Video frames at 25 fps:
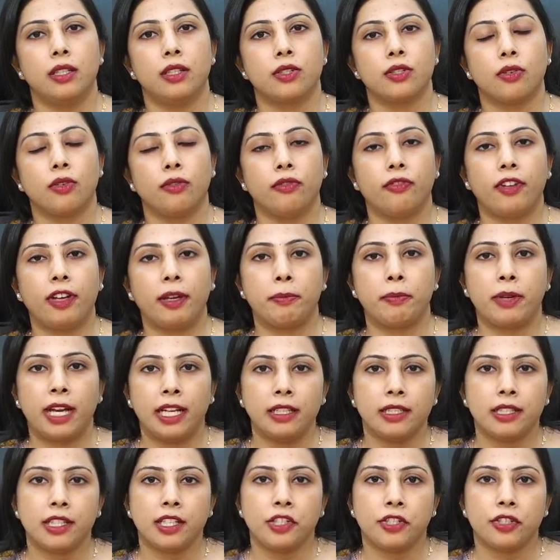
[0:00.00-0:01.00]
So
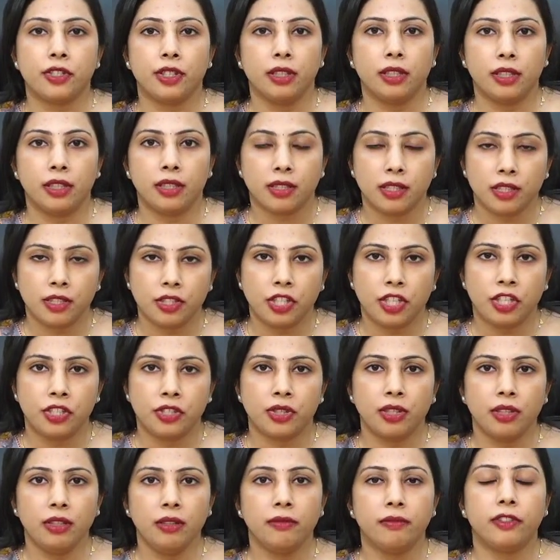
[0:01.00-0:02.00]
febrile seizure is a
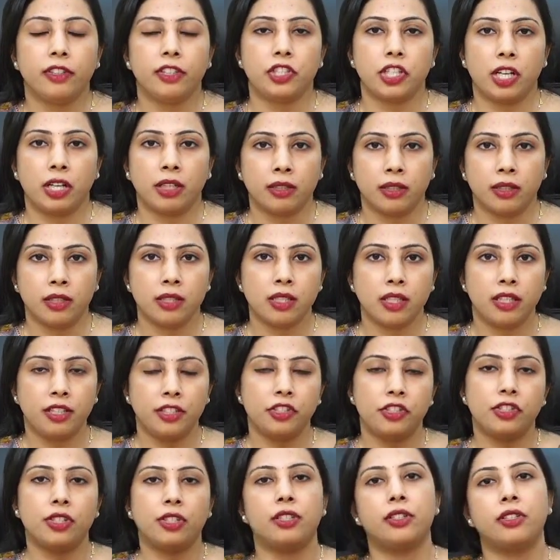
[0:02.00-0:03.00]
seizure which occurs
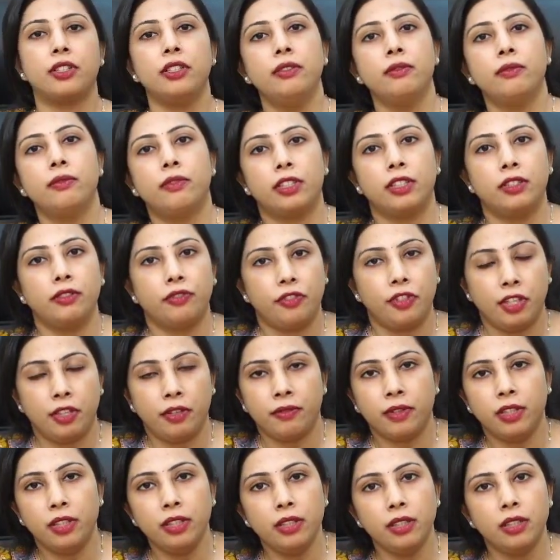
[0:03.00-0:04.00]
in children with
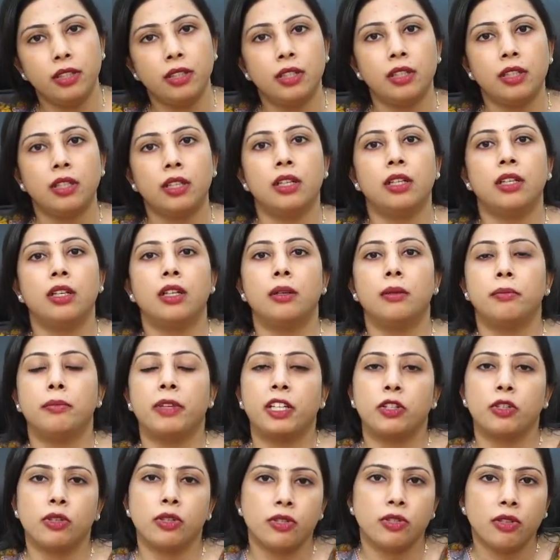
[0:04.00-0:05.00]
fever
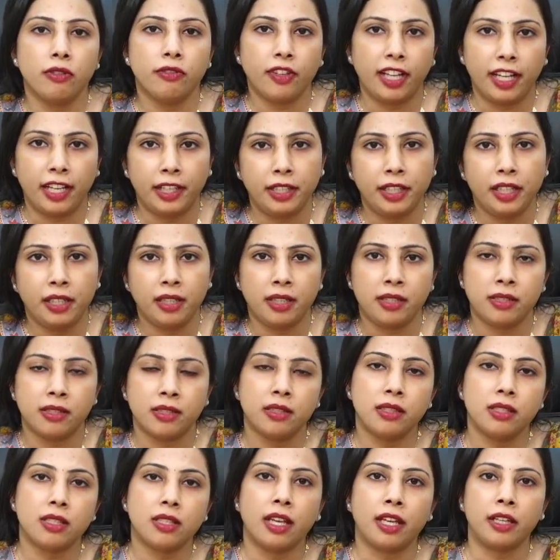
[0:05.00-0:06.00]
because of any
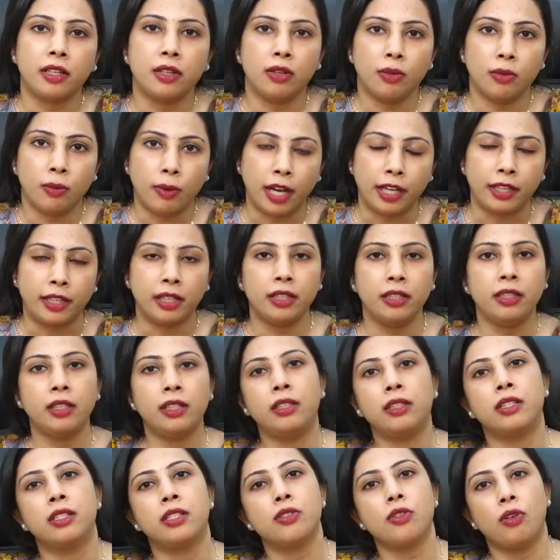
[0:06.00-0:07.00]
reasons like a viral
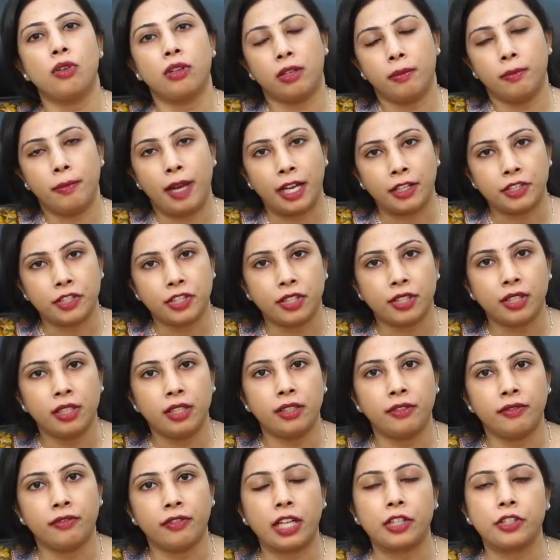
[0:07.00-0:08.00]
illness or a bacterial
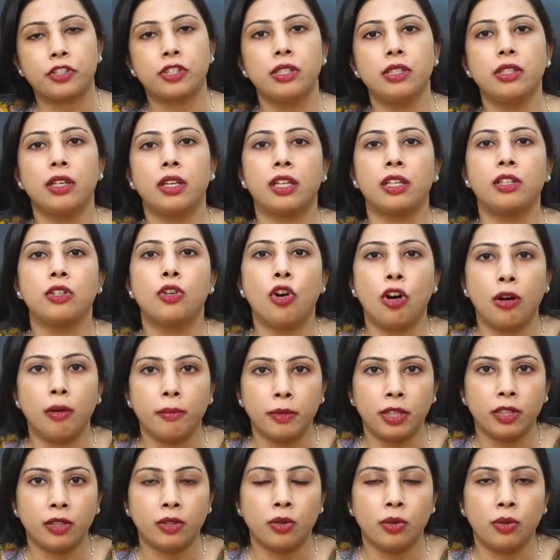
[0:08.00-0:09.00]
infection like
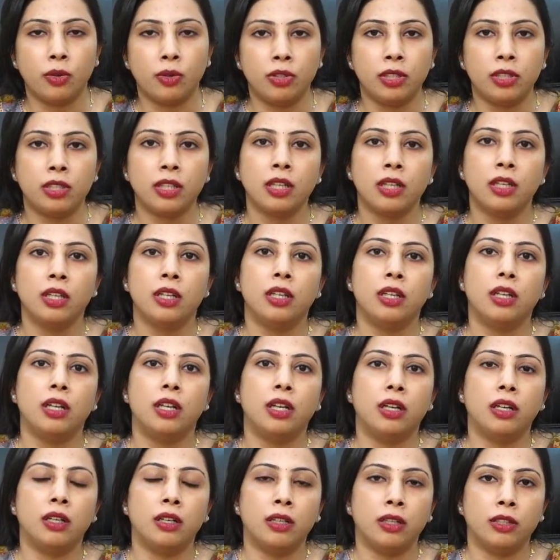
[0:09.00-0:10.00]
common cold,
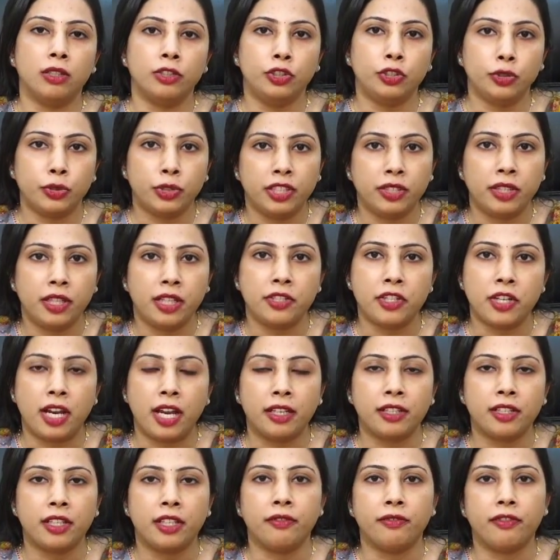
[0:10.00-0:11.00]
urinary
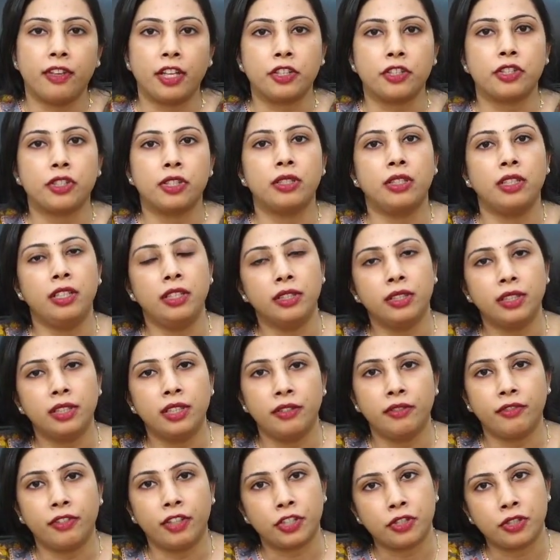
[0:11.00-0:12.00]
tract infection, ear
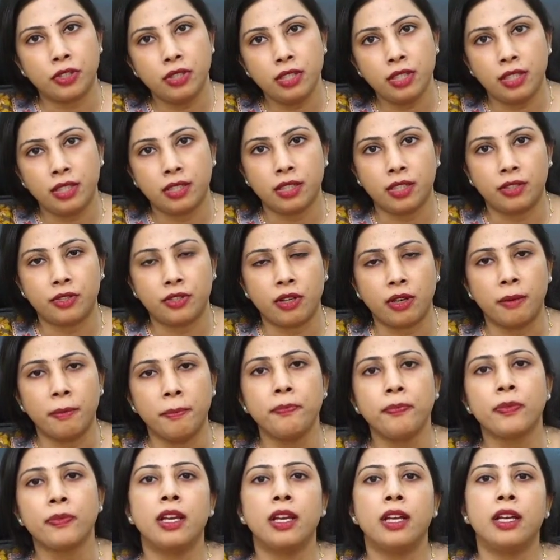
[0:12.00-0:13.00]
infections, etc.
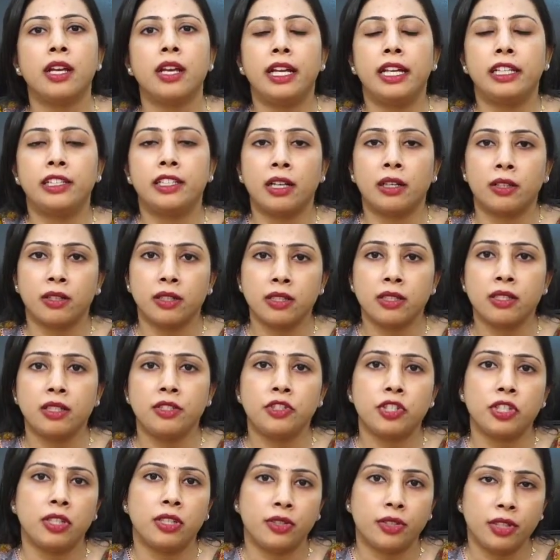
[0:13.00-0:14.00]
It occurs
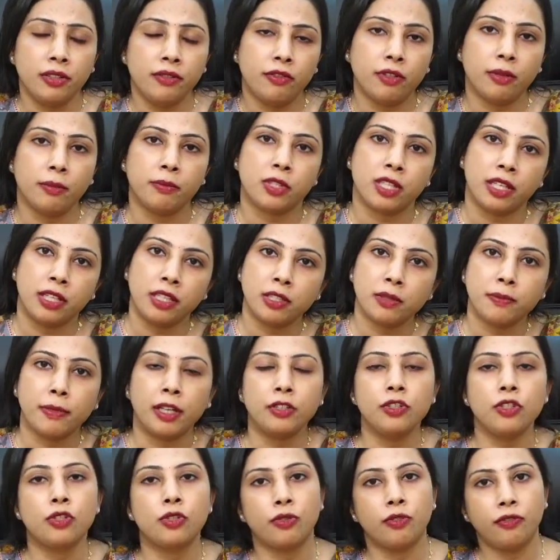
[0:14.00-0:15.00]
in children from 6
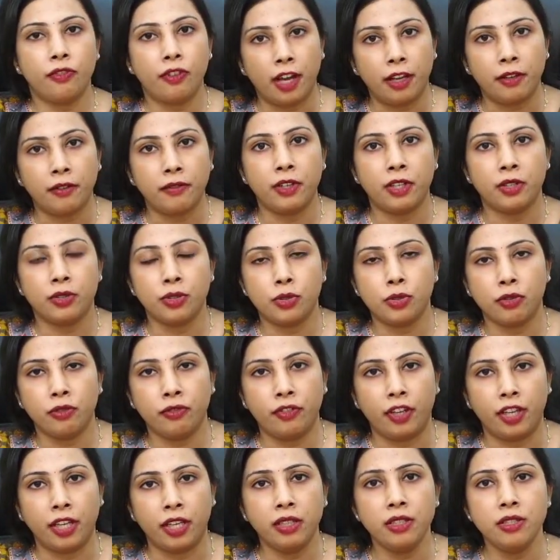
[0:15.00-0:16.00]
months to 5 years
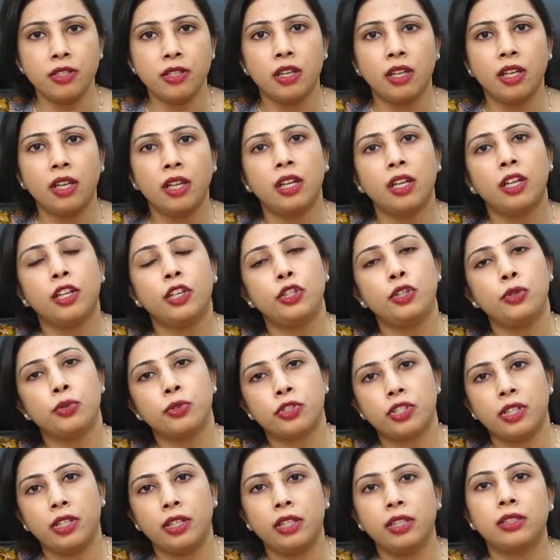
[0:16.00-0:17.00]
of age.
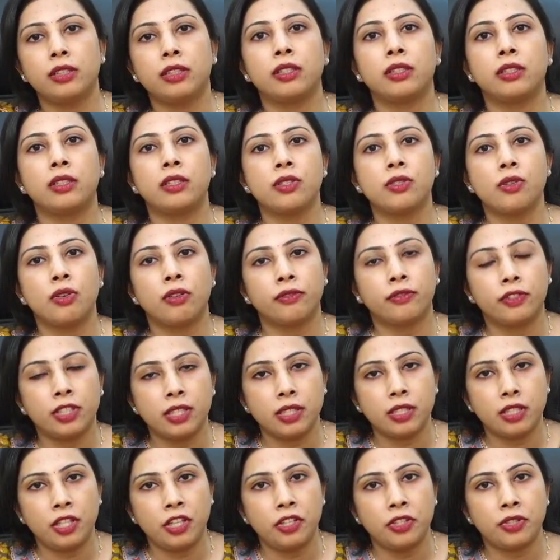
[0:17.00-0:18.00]
Usually the risk of the
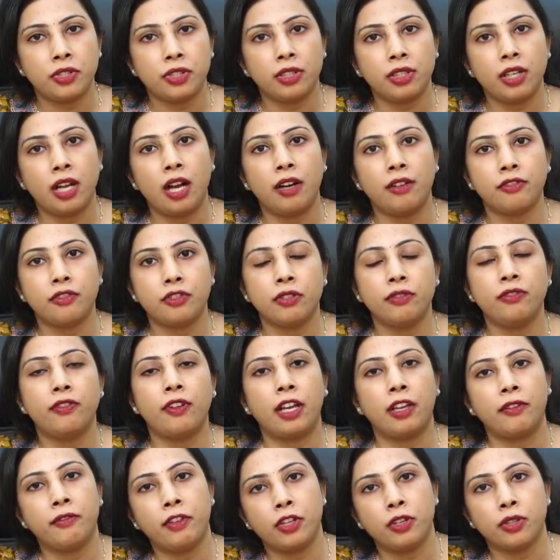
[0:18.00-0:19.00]
seizure after
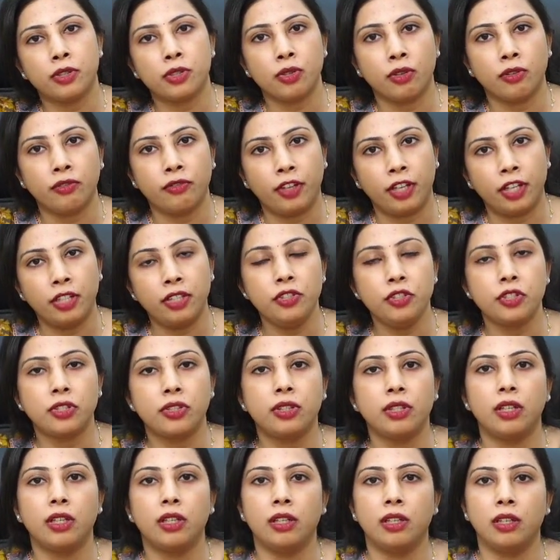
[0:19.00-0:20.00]
5 years of age
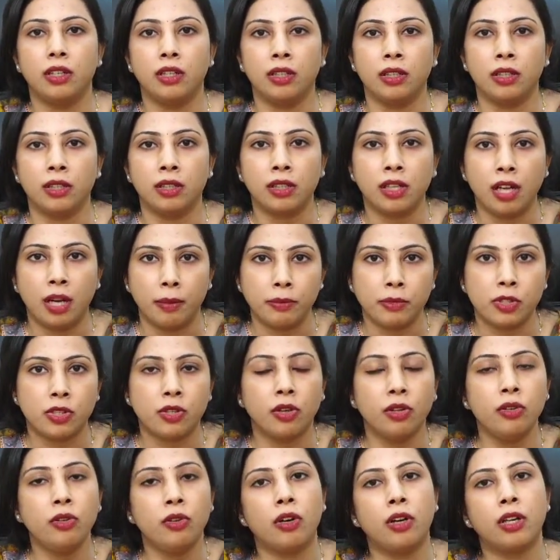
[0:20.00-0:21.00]
comes
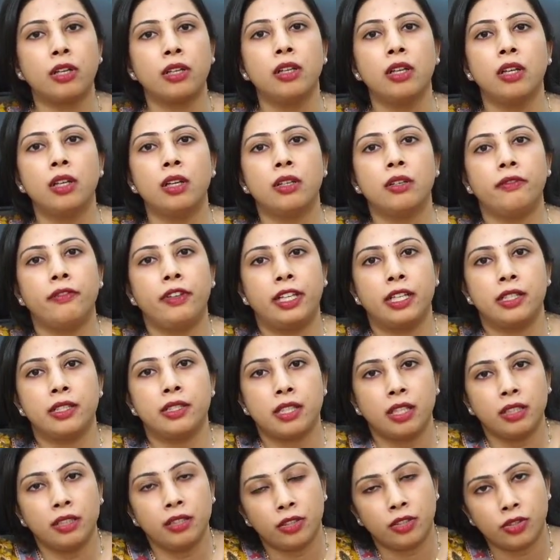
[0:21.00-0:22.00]
down, or we can
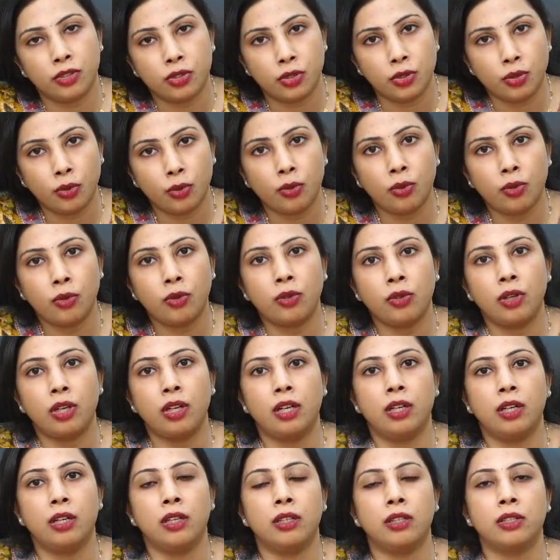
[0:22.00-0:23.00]
say there is no
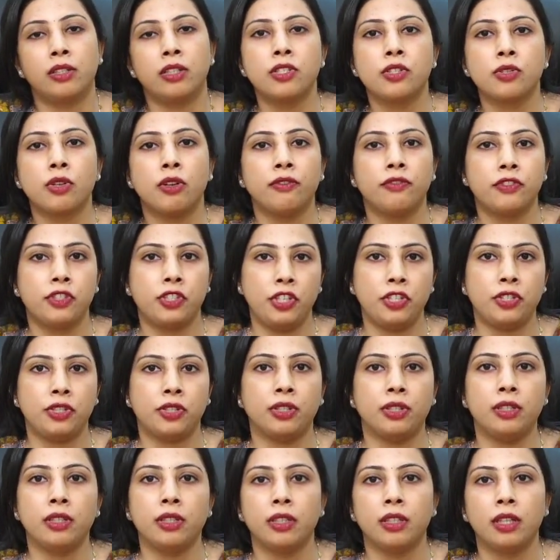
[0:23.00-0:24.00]
risk of
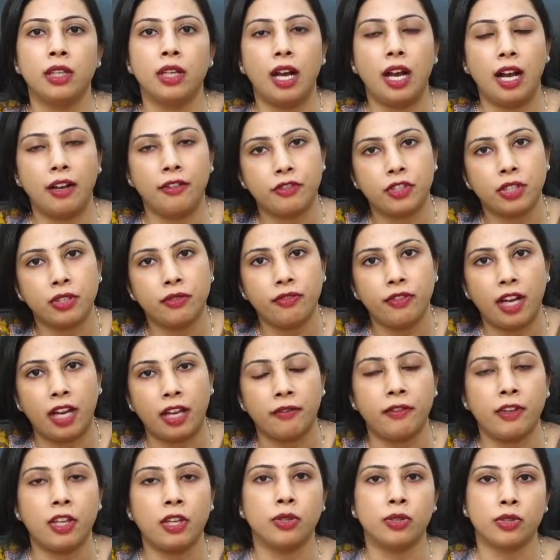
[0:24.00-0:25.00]
seizure after
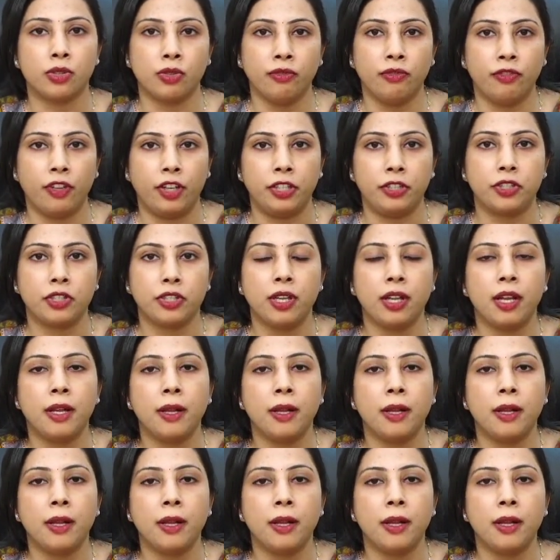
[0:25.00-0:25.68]
5 years of age.